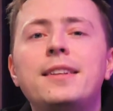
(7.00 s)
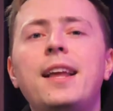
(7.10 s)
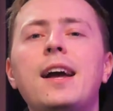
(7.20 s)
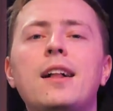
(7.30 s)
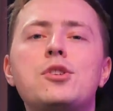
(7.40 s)

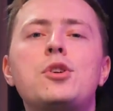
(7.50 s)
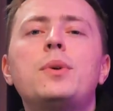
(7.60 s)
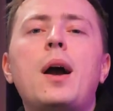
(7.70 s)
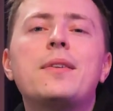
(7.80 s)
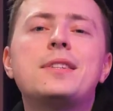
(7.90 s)
today I'll show
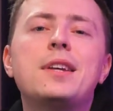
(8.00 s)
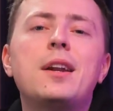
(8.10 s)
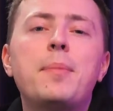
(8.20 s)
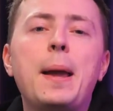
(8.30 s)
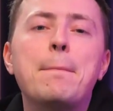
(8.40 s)
you how to
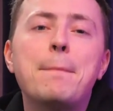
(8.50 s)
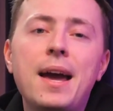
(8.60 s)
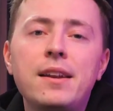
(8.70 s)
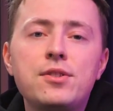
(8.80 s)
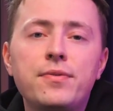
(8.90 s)
set up a
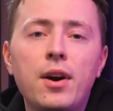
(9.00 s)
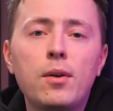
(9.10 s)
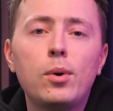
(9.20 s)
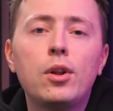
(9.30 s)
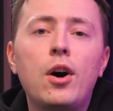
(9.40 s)
managed
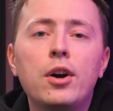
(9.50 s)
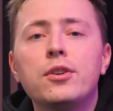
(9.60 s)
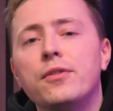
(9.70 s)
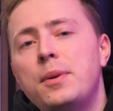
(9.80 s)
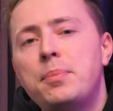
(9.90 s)
firewall on
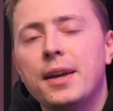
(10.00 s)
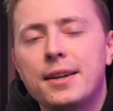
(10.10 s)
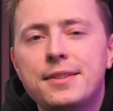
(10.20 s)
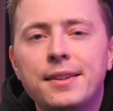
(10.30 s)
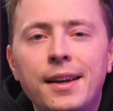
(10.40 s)
your V P
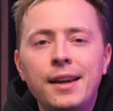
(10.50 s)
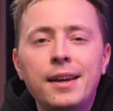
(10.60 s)
S.